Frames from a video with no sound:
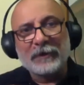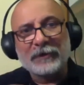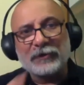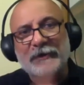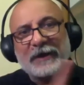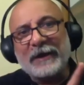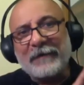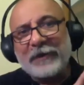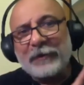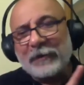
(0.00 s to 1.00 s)
So they're
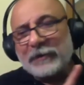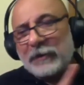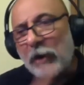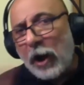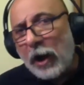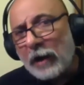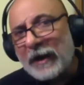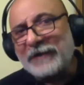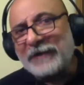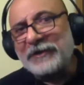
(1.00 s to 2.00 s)
giving you a long
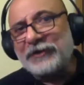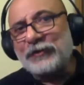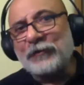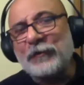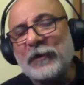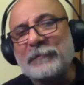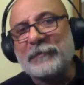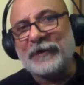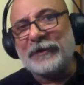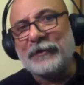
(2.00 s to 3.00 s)
latitude to work between,